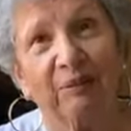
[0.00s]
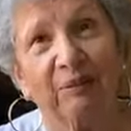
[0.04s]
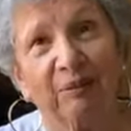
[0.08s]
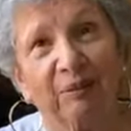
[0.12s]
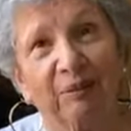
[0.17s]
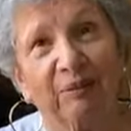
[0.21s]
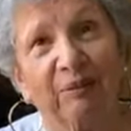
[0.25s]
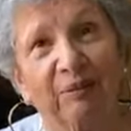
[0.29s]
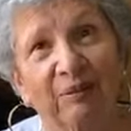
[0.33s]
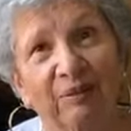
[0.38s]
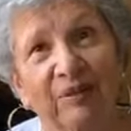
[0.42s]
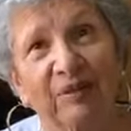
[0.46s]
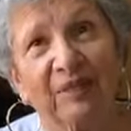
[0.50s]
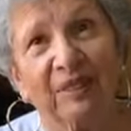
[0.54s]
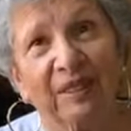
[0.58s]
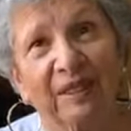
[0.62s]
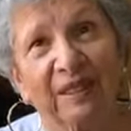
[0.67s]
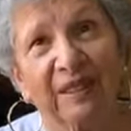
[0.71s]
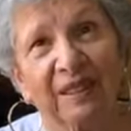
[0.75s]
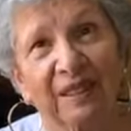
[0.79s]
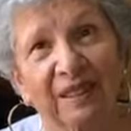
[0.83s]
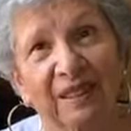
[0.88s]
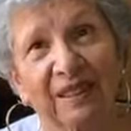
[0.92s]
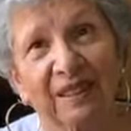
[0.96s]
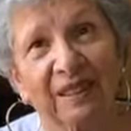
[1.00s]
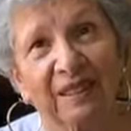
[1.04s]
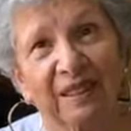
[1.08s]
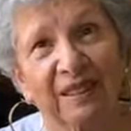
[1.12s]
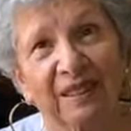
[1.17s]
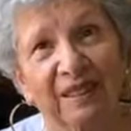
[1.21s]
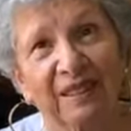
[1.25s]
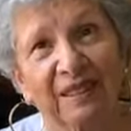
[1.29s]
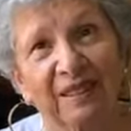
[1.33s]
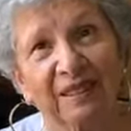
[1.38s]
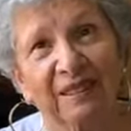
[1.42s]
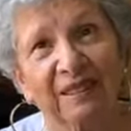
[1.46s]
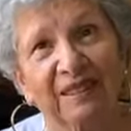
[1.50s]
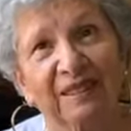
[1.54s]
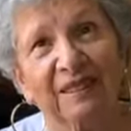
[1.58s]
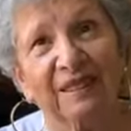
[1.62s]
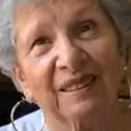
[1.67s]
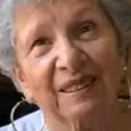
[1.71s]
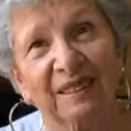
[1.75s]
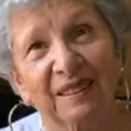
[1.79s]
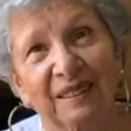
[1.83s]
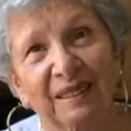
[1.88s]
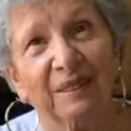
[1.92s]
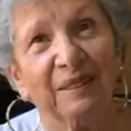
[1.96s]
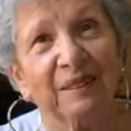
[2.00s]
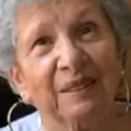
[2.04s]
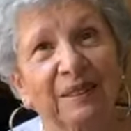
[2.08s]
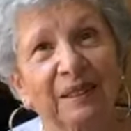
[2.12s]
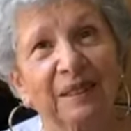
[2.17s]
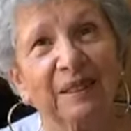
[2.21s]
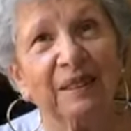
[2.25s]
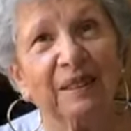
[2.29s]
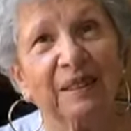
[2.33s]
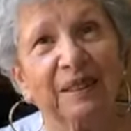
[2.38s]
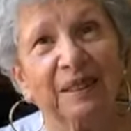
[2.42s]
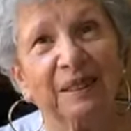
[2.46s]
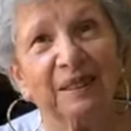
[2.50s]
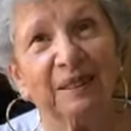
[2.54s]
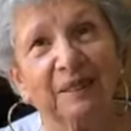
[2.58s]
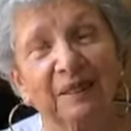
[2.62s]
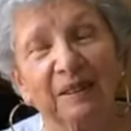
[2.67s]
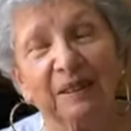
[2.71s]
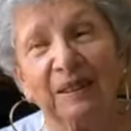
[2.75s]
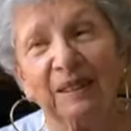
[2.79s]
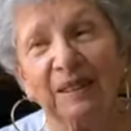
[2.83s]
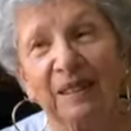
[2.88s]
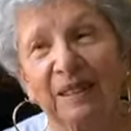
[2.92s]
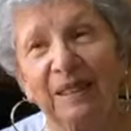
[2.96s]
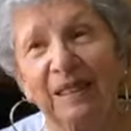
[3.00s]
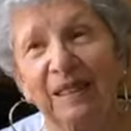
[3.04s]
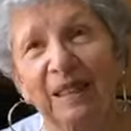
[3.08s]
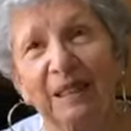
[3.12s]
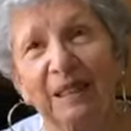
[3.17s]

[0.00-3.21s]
Yeah, it's the way it is. It's the way it is. I've